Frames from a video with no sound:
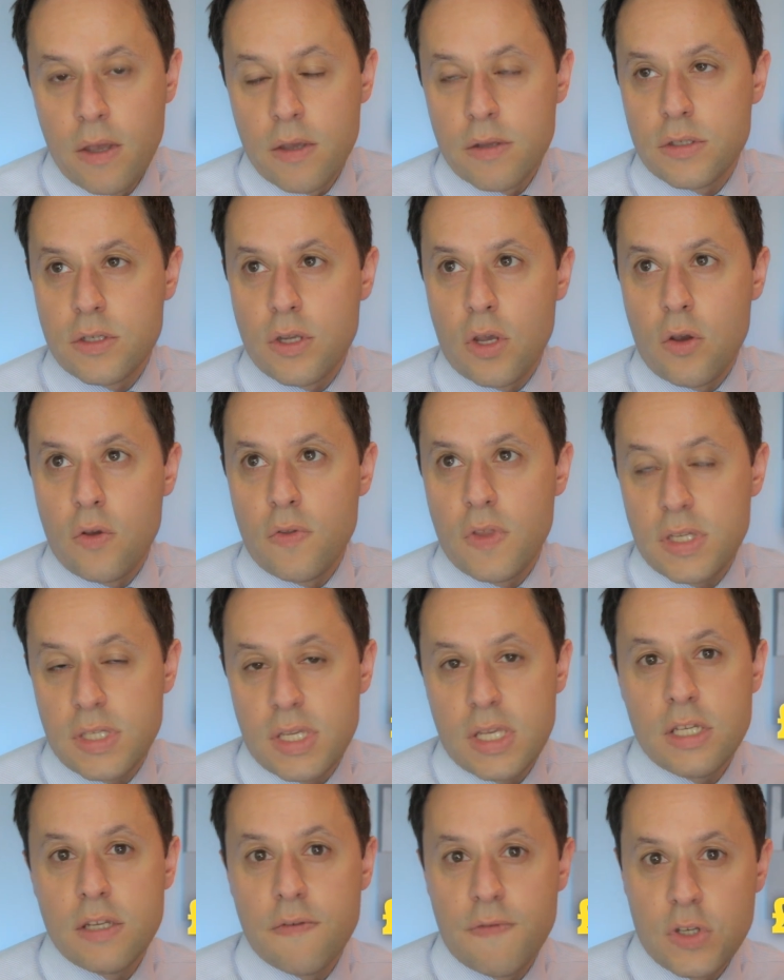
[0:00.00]
So this
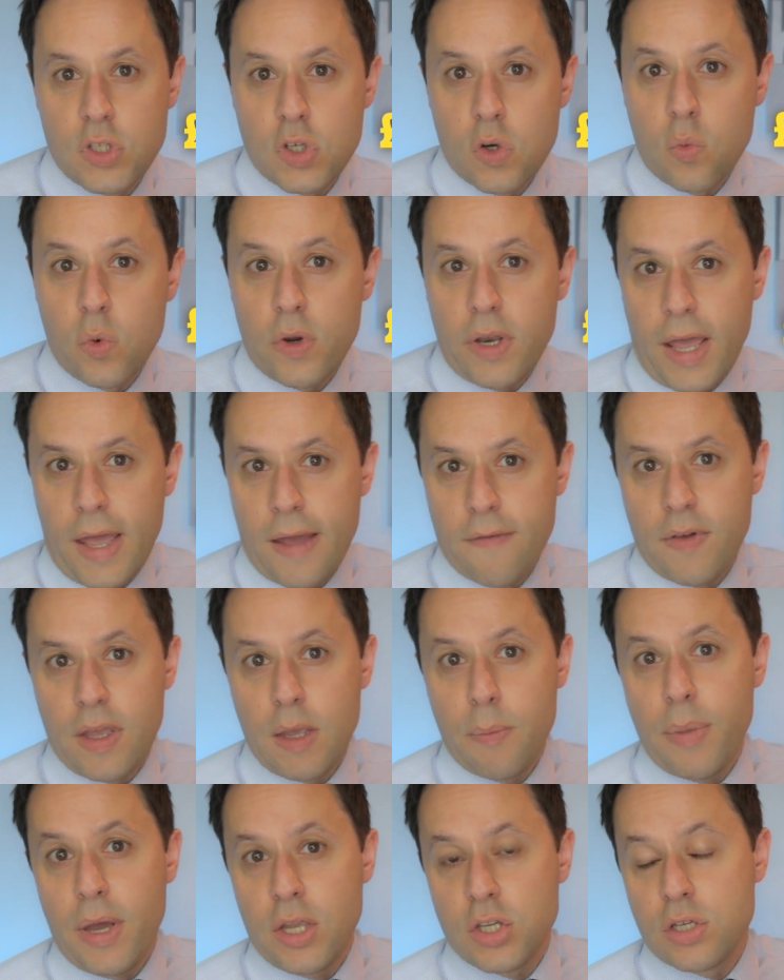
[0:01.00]
individual would have
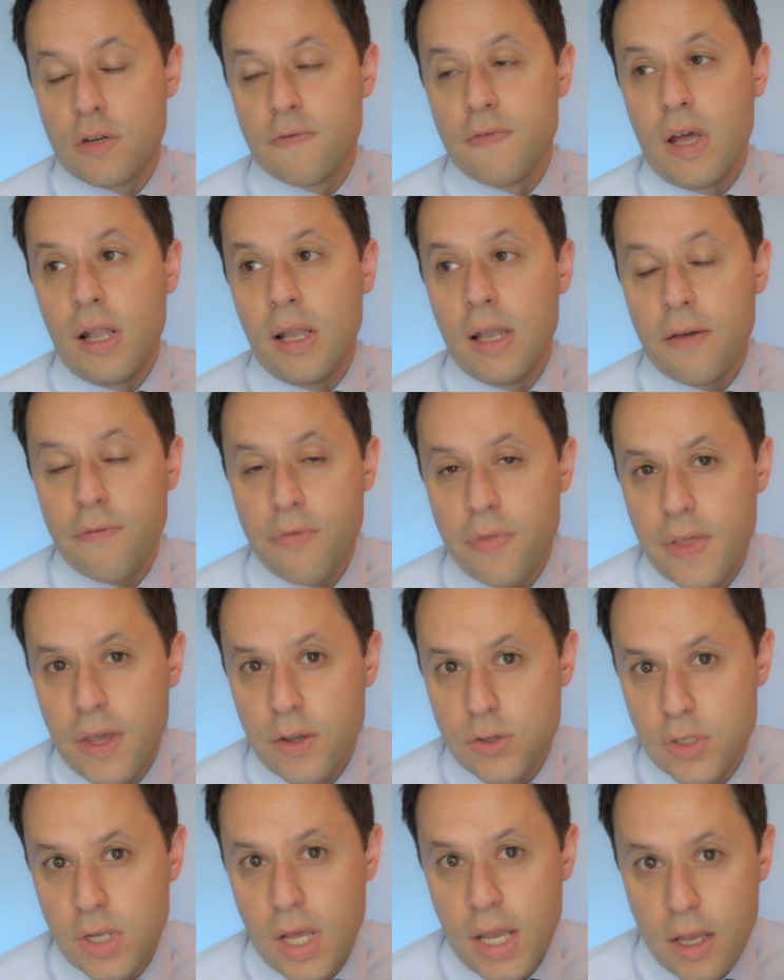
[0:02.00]
a pension of
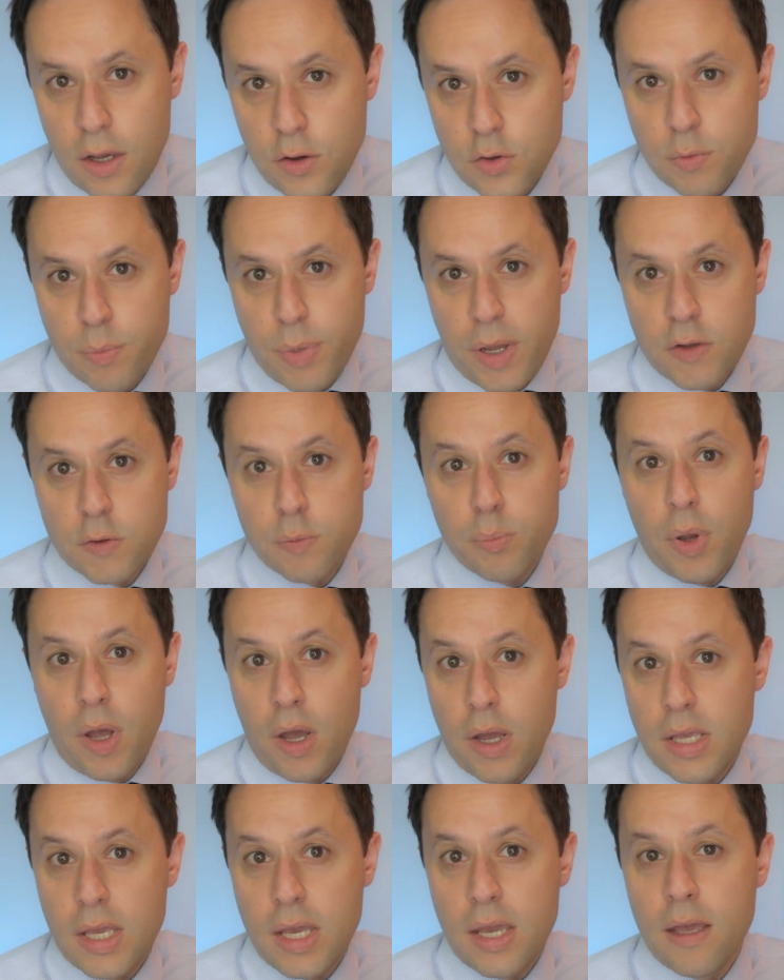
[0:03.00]
£11,800
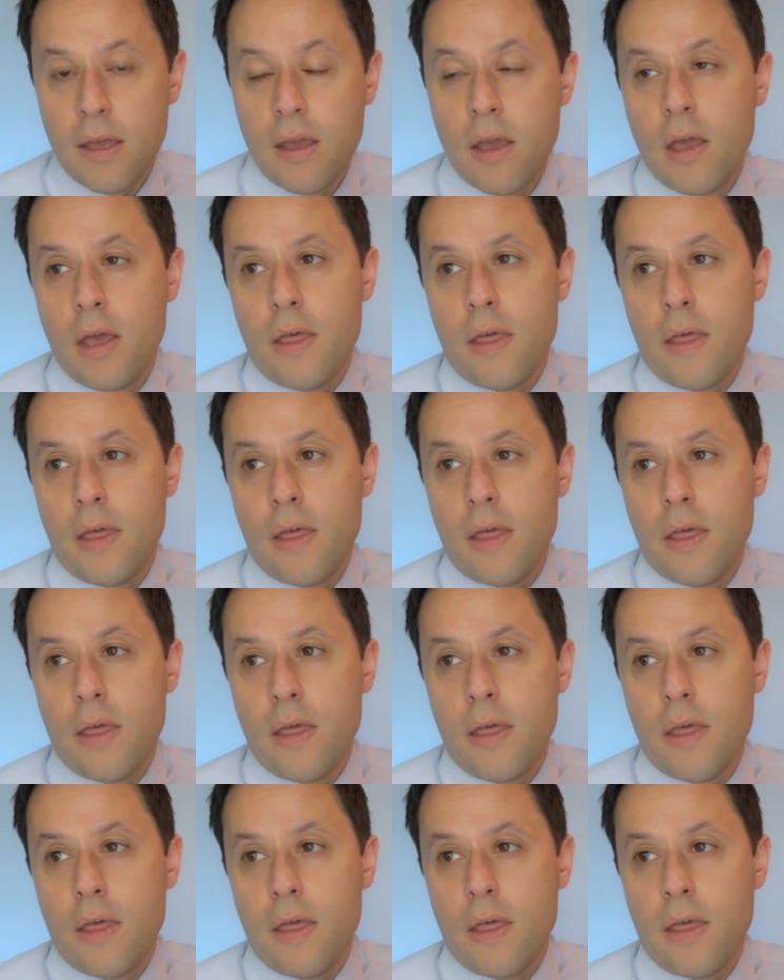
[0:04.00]
per year